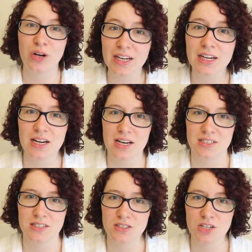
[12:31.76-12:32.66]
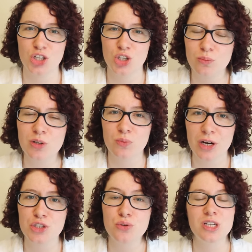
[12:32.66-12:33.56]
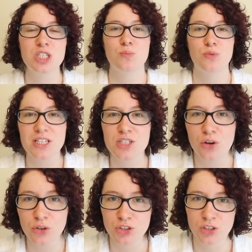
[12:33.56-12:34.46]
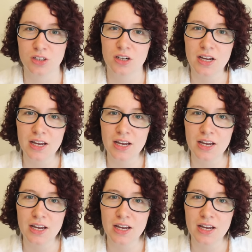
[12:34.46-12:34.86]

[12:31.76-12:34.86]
recognizes a human right to express culture,